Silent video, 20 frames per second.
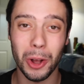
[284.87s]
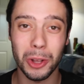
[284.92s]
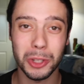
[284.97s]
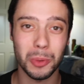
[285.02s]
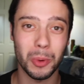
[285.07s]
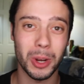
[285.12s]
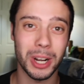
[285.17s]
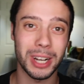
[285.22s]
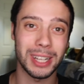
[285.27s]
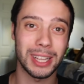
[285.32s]

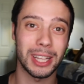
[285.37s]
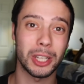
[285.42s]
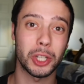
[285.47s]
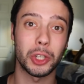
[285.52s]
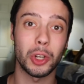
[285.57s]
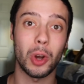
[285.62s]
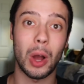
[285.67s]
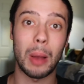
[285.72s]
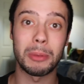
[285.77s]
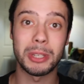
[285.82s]
Also wanted to let
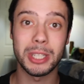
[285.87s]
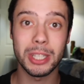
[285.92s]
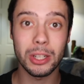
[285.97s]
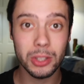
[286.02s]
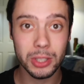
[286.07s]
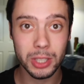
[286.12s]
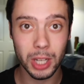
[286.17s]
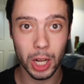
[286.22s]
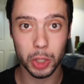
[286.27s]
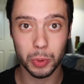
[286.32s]
you know I'm still
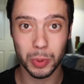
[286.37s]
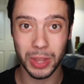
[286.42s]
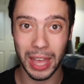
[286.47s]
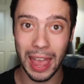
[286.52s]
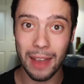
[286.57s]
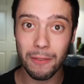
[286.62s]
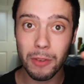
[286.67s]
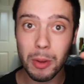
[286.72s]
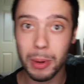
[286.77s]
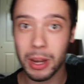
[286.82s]
in touch with
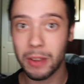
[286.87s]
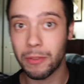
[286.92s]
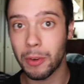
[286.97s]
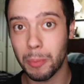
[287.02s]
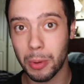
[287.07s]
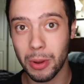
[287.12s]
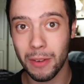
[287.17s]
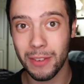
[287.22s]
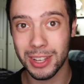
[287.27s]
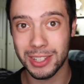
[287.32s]
everybody
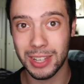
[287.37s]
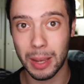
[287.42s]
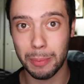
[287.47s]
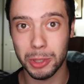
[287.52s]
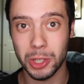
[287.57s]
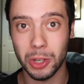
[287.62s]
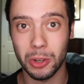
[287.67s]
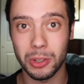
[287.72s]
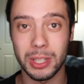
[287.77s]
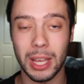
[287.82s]
from previous
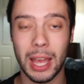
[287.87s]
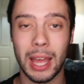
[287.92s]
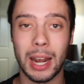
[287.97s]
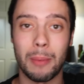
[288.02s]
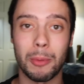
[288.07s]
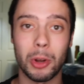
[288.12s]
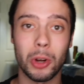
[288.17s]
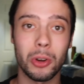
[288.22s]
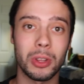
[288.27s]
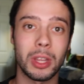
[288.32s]
episodes, and
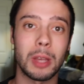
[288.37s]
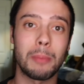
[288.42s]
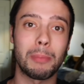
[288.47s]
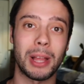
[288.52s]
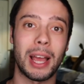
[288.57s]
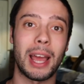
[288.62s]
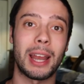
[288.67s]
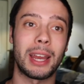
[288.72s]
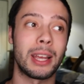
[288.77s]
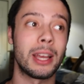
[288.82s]
I'm currently
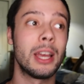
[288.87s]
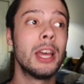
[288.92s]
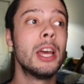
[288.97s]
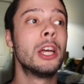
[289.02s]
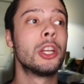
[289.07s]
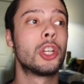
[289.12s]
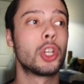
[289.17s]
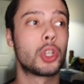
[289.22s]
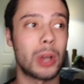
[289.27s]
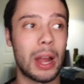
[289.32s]
planning
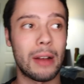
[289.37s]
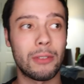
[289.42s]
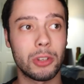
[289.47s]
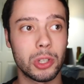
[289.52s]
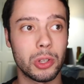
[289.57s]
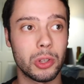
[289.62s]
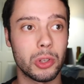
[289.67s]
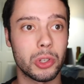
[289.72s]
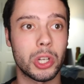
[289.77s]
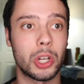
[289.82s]
to travel
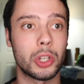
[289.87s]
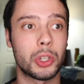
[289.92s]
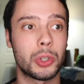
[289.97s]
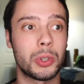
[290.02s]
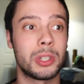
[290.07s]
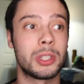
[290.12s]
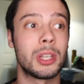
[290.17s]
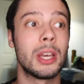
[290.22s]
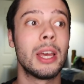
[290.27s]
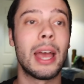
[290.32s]
to those
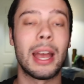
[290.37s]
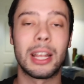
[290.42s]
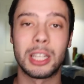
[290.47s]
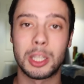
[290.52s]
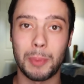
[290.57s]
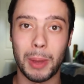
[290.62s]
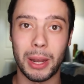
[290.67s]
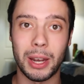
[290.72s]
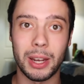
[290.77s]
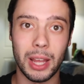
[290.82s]
countries and
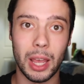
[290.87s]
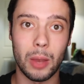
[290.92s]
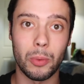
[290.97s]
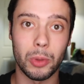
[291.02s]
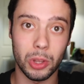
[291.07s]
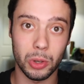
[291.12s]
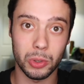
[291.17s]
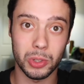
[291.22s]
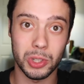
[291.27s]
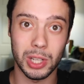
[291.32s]
spend a day with those